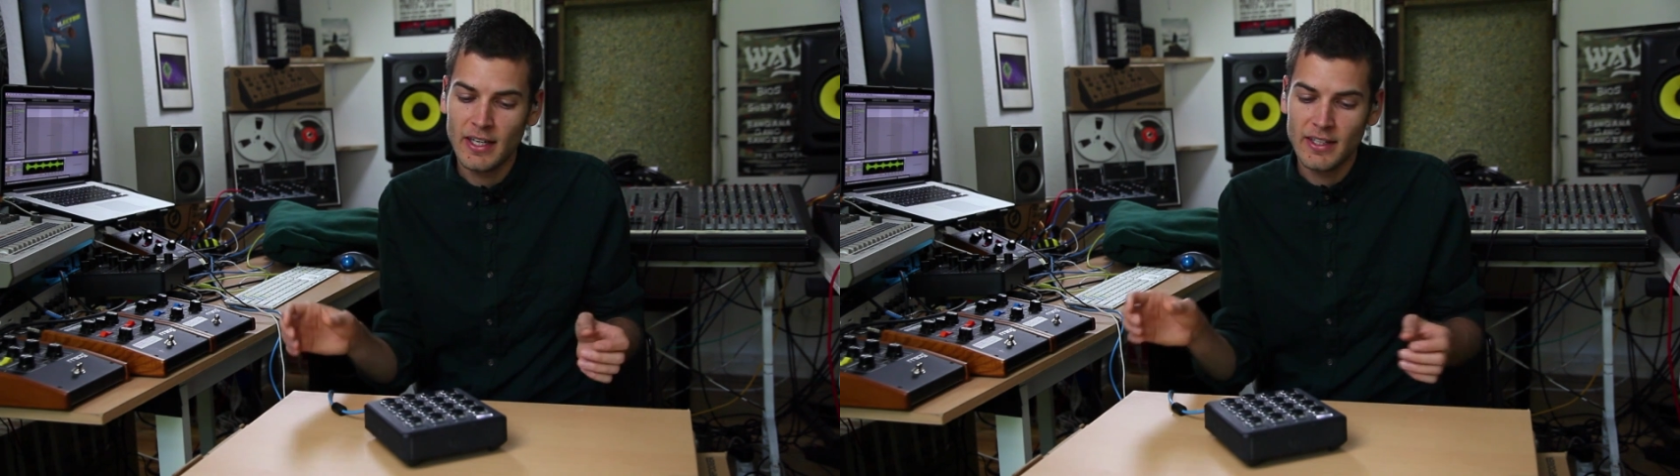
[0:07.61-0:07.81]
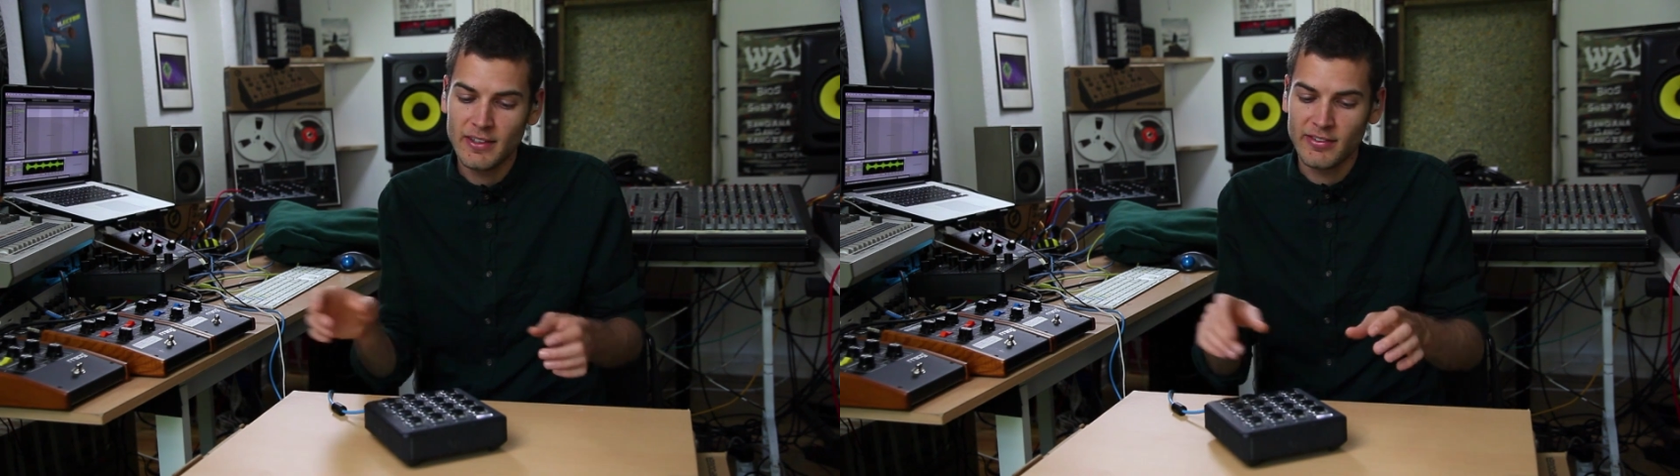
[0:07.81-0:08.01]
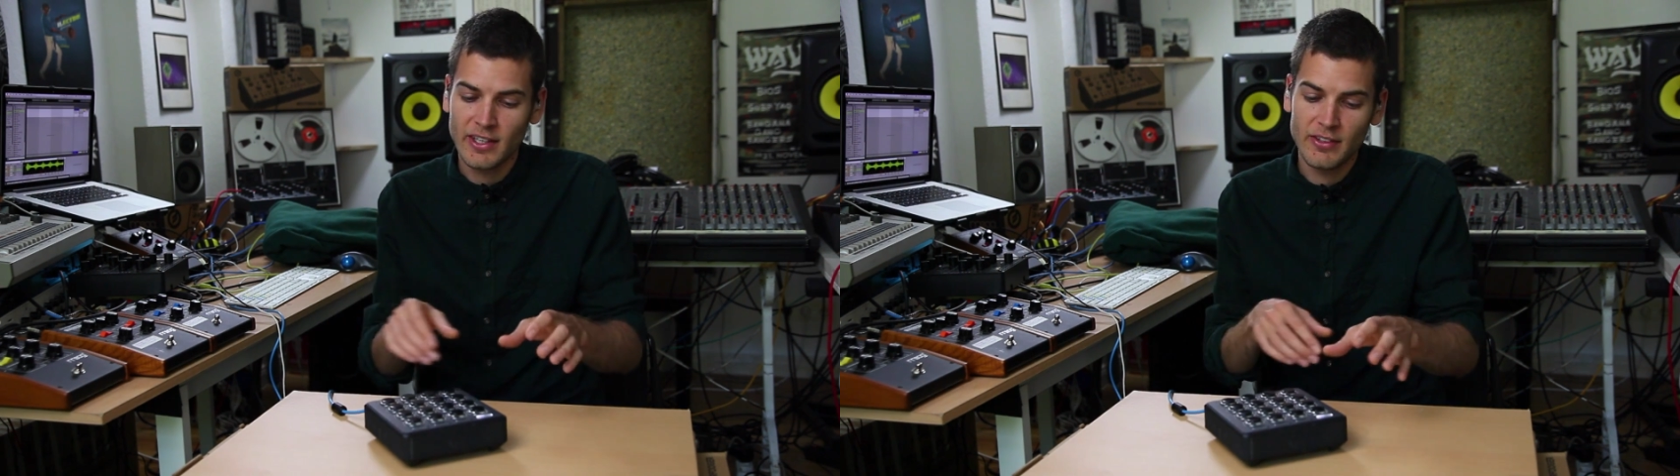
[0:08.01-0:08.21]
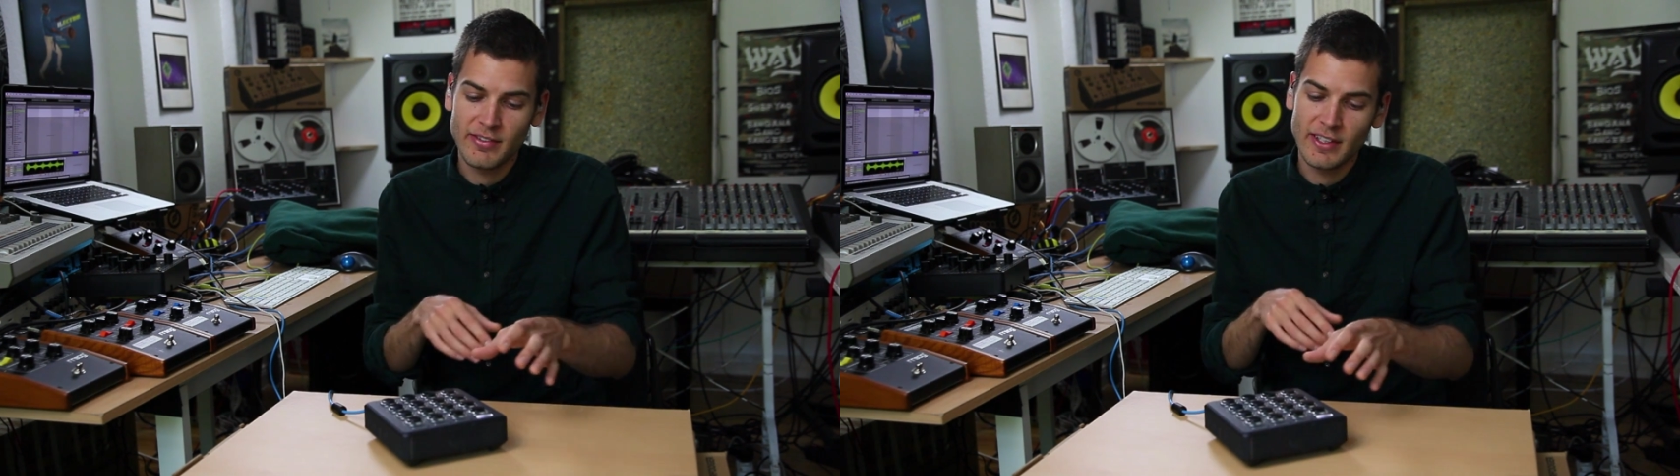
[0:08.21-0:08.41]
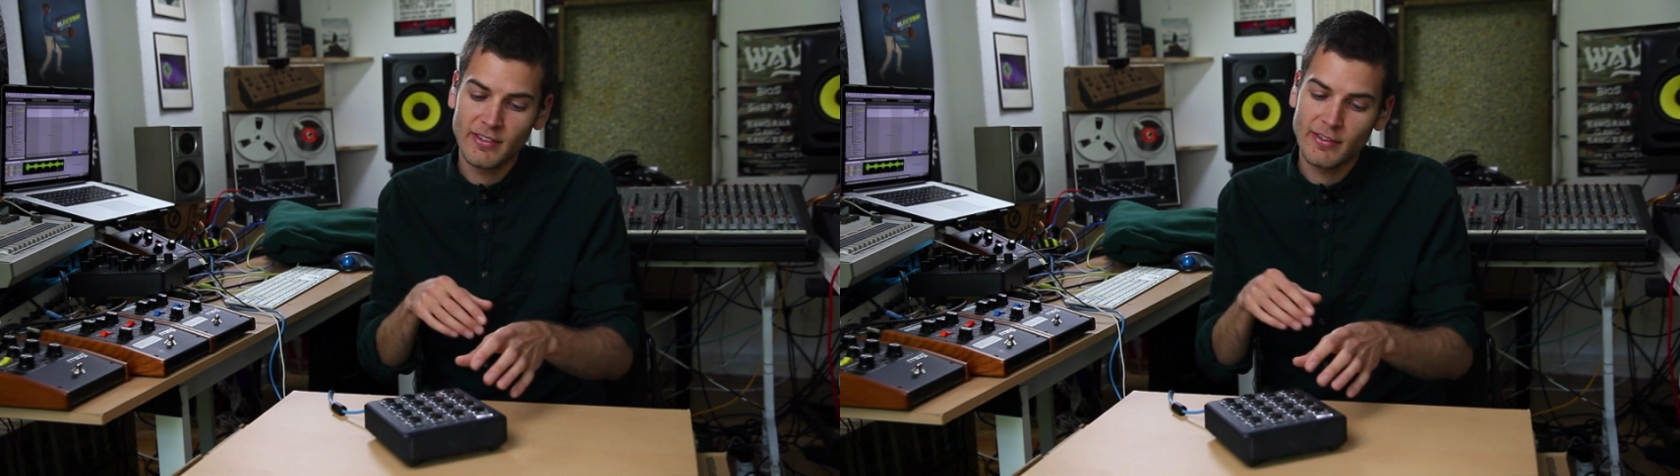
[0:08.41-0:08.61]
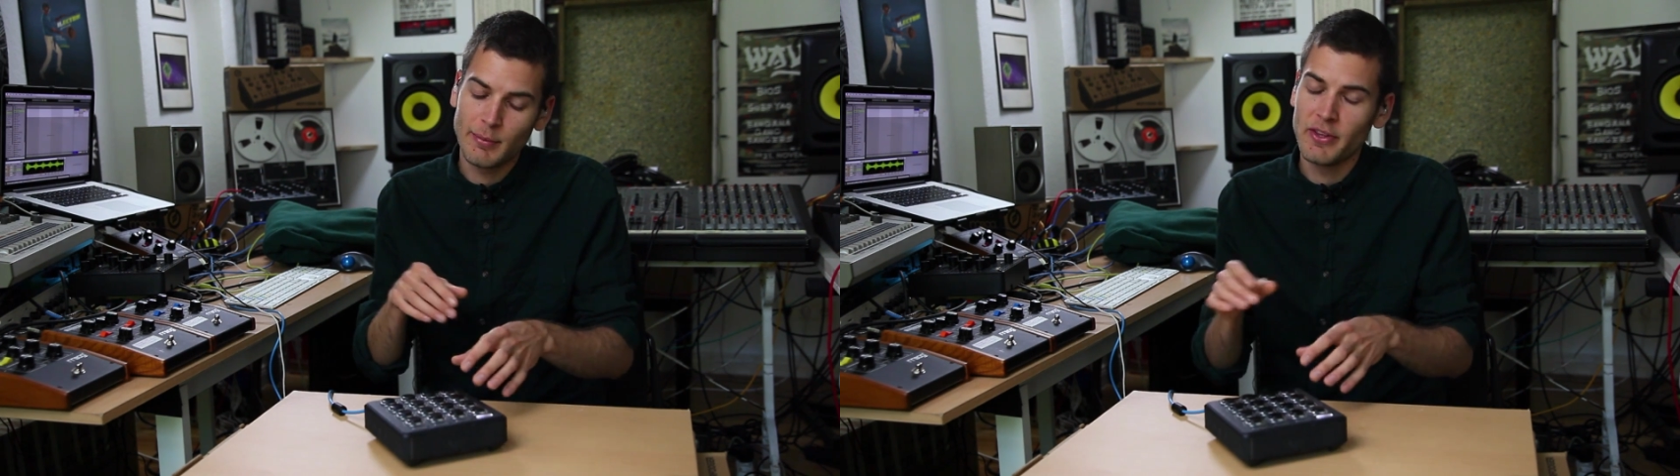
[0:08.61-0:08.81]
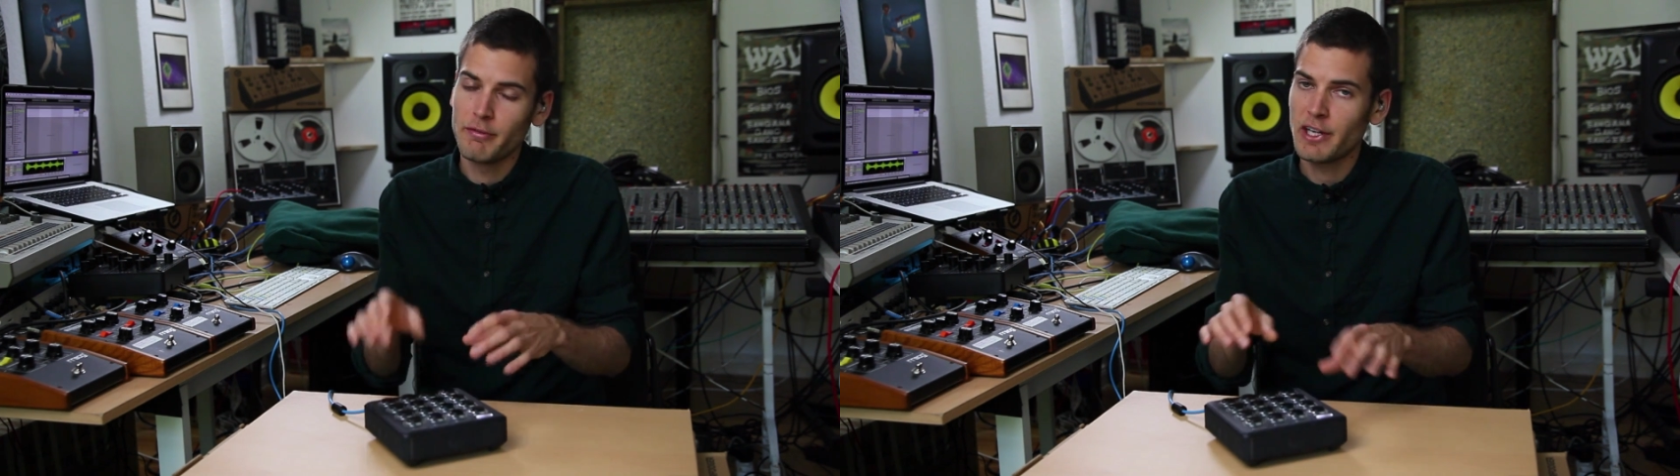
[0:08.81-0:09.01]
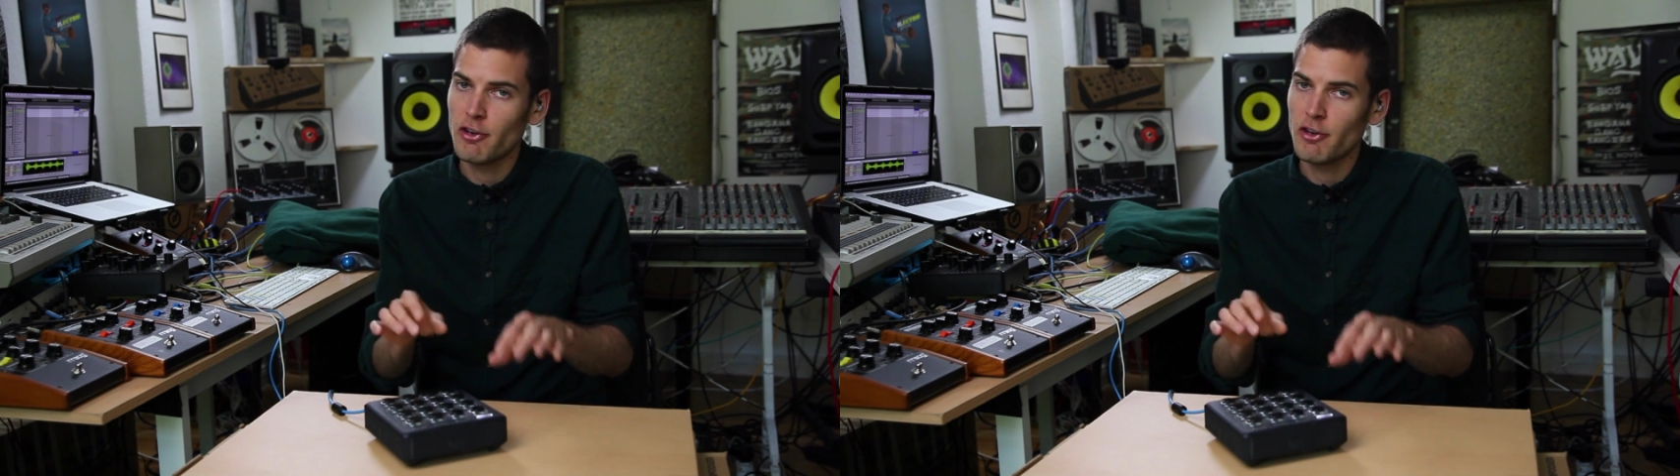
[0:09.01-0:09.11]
discussing some of the finger